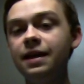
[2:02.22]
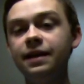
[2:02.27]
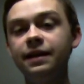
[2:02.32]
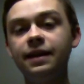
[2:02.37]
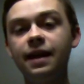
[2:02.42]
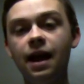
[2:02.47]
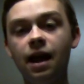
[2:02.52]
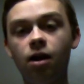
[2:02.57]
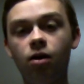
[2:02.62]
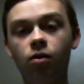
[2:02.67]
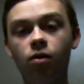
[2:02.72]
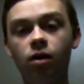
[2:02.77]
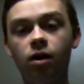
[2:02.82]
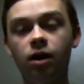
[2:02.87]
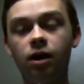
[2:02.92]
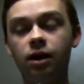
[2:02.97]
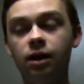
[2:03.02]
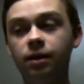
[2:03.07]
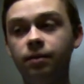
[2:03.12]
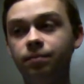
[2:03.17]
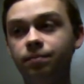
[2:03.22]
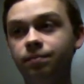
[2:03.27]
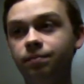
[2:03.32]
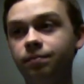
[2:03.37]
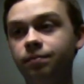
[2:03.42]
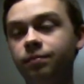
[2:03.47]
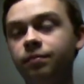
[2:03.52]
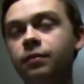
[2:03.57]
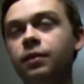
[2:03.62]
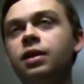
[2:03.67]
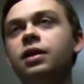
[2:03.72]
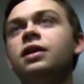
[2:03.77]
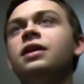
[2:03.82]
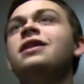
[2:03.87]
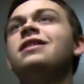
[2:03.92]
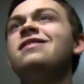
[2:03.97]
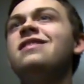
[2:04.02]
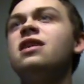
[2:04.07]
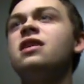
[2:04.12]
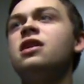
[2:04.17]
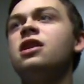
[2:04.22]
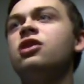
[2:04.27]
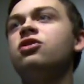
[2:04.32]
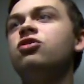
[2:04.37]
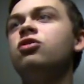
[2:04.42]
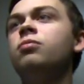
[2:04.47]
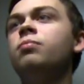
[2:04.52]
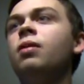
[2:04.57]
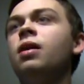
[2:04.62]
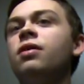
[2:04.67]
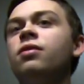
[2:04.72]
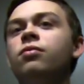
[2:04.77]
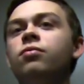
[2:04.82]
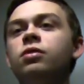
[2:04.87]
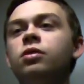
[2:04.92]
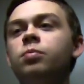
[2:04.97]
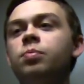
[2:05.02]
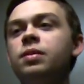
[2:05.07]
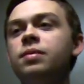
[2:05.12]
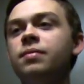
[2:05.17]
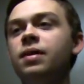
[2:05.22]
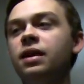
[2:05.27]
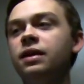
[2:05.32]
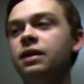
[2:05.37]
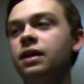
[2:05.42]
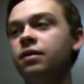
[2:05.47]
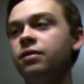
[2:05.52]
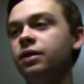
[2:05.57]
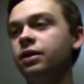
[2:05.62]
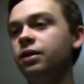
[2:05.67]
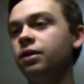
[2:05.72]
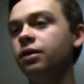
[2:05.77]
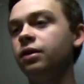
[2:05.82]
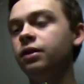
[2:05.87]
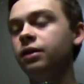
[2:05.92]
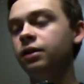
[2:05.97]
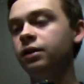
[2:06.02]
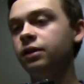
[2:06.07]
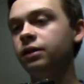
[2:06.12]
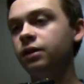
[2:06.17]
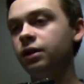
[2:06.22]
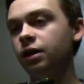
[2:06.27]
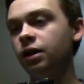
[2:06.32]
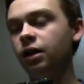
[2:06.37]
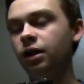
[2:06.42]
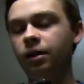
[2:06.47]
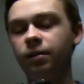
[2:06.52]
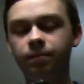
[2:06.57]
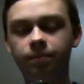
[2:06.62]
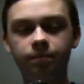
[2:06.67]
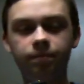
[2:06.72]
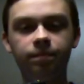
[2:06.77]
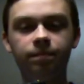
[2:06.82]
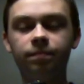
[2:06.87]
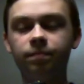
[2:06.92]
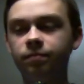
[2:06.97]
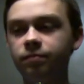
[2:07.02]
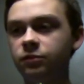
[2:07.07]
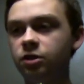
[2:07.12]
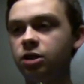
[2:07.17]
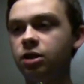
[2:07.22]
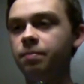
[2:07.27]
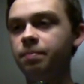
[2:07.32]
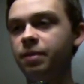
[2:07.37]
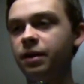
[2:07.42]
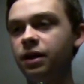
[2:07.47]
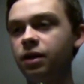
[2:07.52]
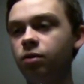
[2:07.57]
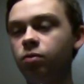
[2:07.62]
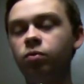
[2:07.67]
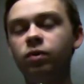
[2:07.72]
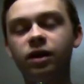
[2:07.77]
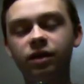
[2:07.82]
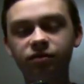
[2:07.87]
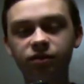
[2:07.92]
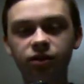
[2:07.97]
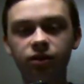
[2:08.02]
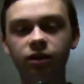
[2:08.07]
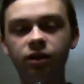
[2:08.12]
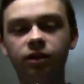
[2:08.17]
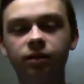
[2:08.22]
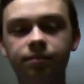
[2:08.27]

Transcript: Now, dang it, I should have brought in the real PMag down here to compare. Whatever.